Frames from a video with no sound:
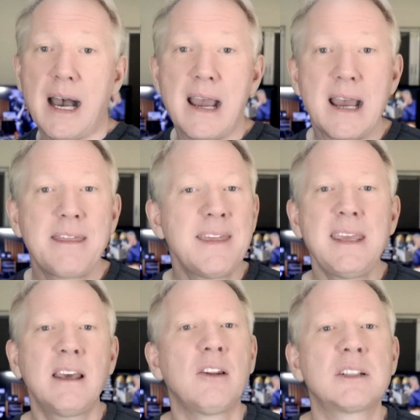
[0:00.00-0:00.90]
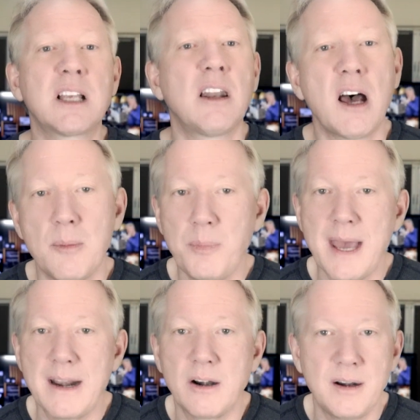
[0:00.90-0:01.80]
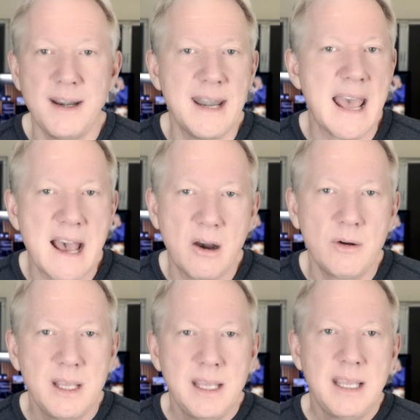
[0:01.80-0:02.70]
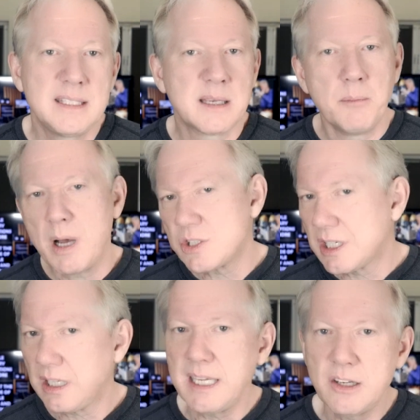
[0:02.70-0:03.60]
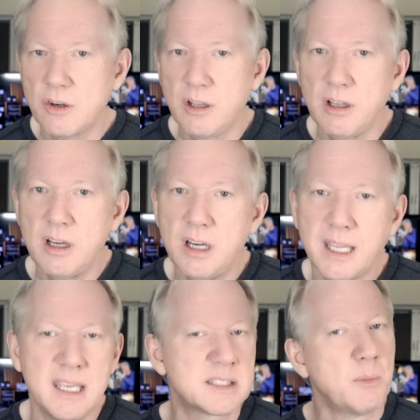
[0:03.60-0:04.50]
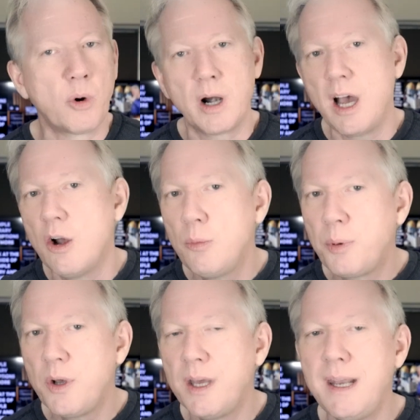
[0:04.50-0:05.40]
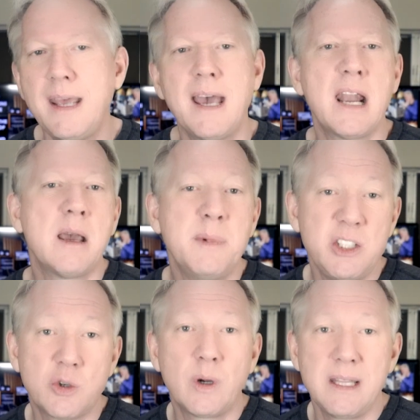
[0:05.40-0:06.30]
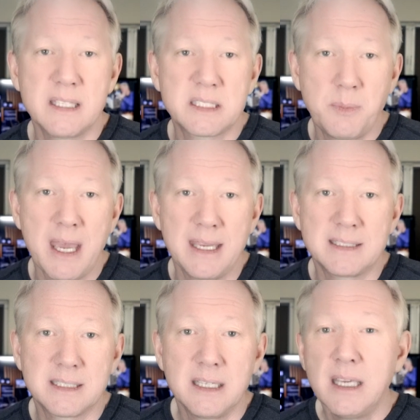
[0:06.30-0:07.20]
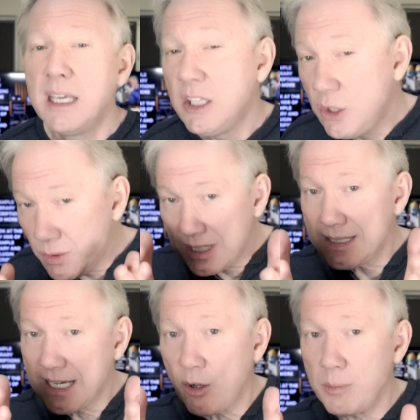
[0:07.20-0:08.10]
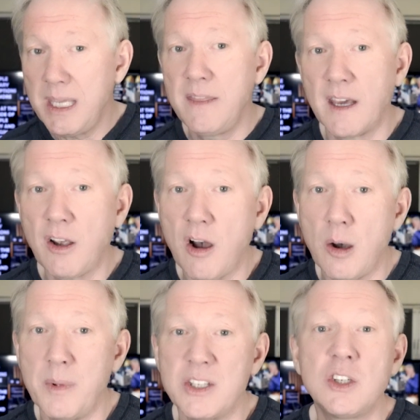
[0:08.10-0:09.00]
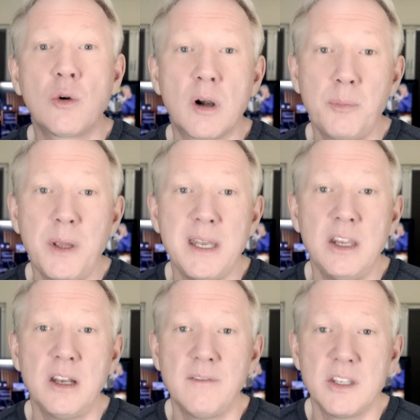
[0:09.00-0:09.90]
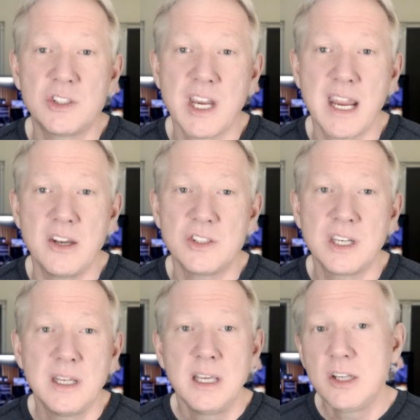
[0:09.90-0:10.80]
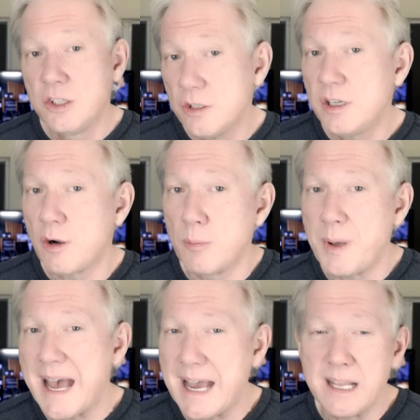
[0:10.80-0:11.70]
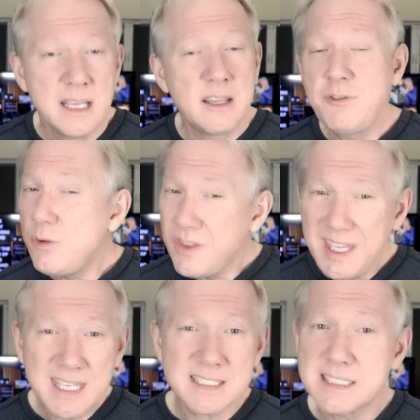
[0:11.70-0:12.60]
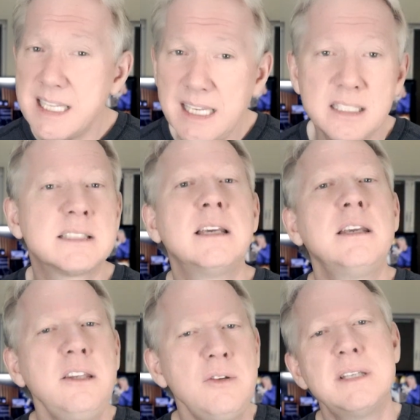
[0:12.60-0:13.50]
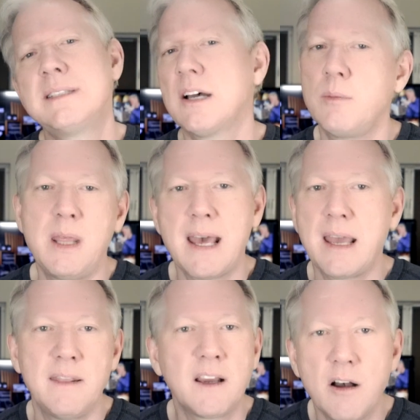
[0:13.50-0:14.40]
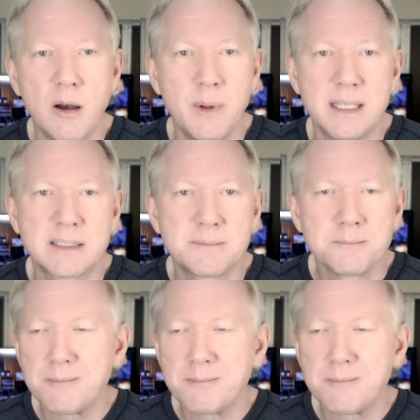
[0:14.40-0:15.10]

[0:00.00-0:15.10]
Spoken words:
I think it looks a lot better now. It's a much cleaner look, it's more open, and I'm enjoying the space. You can tell me in the comments your opinion of the change, good or bad. If you think it stinks, you can tell me that in the comments.